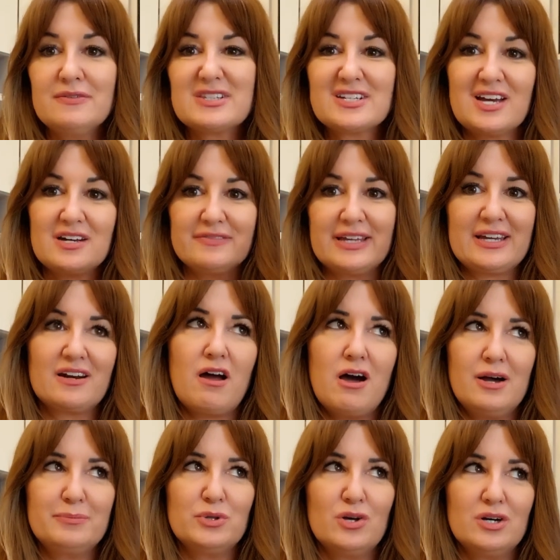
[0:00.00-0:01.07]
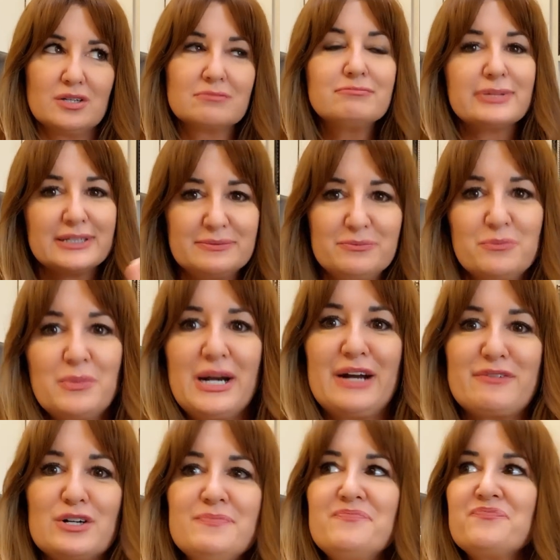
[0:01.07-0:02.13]
It's kind of like an oblong, but
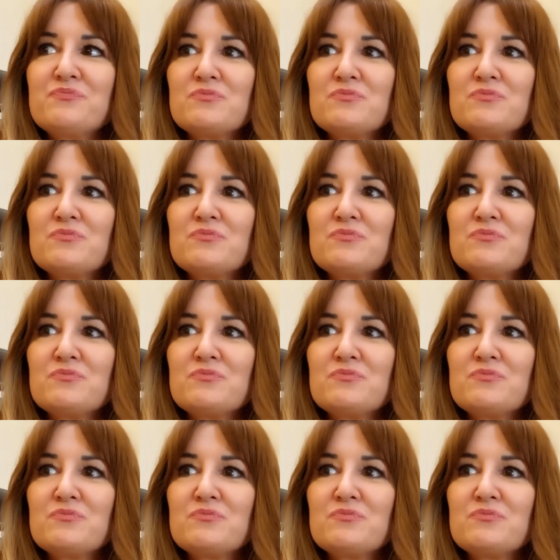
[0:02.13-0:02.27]
whatever.